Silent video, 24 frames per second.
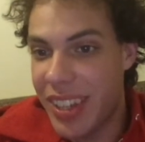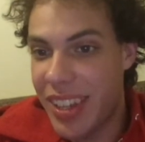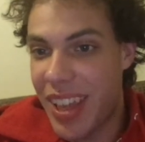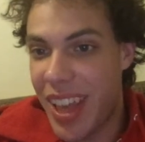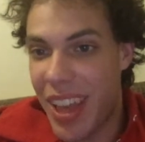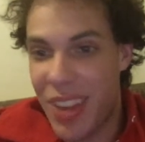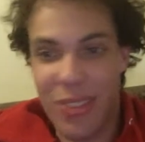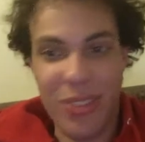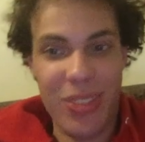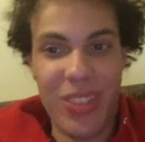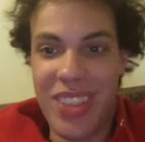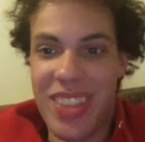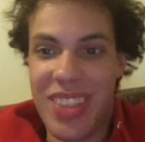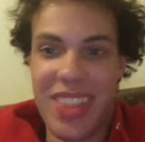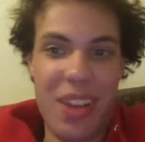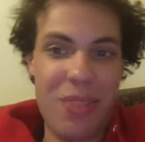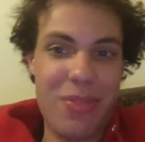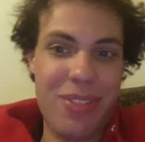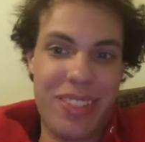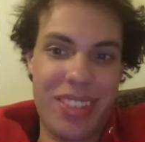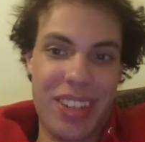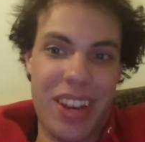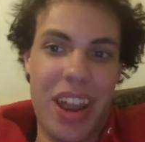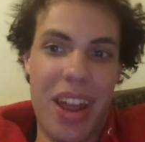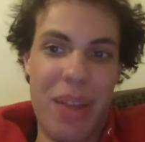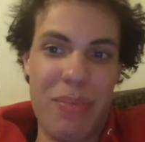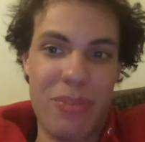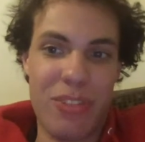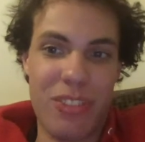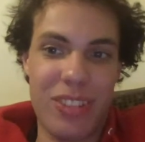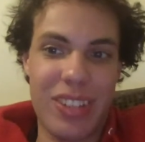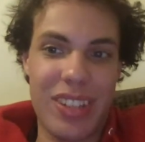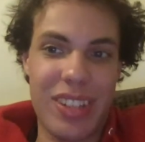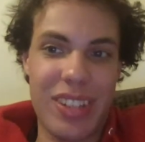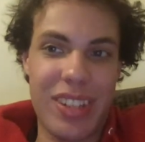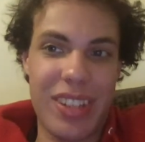I don't think that was an
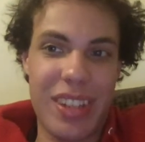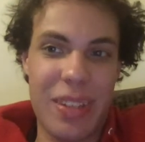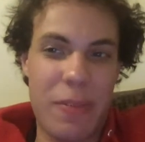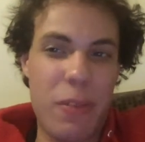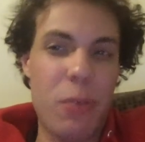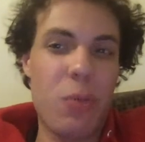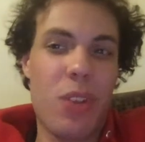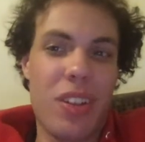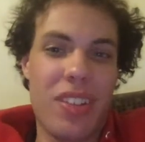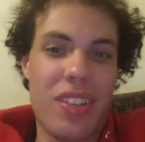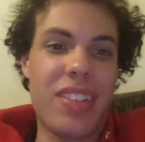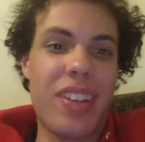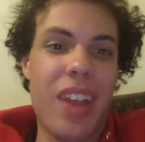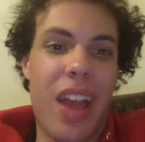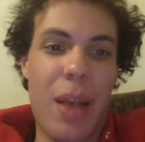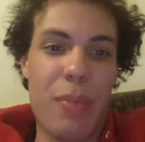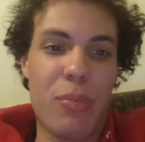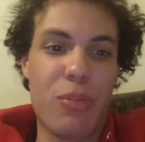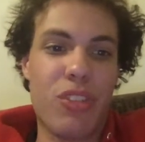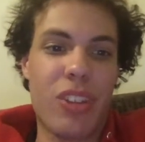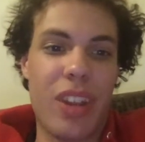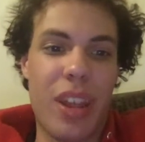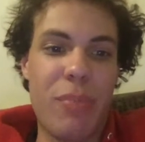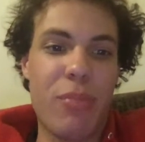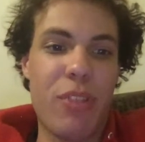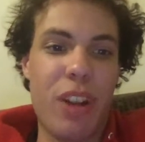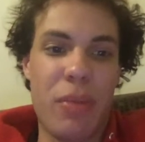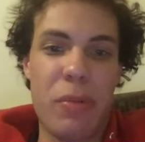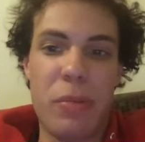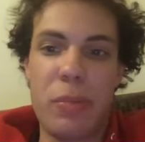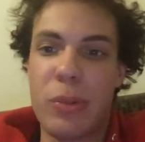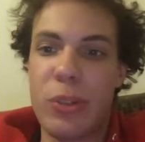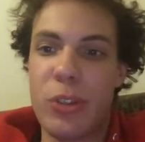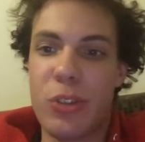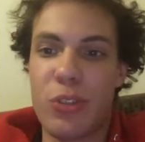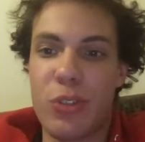option. If it was an option, I
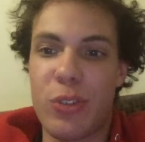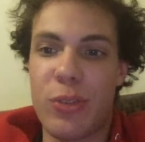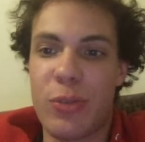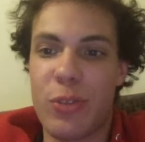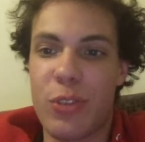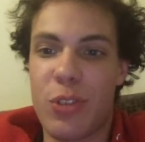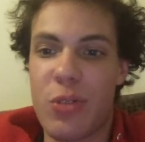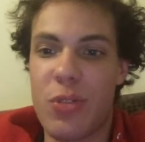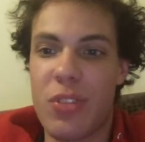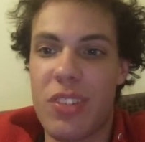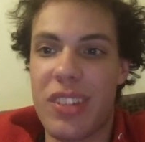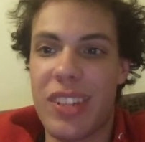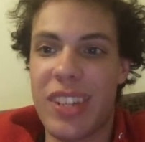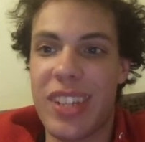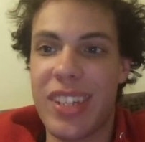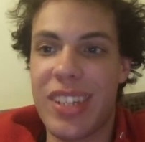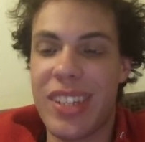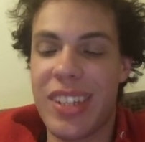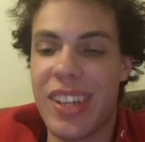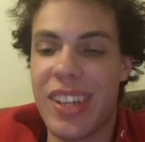probably should have chosen it.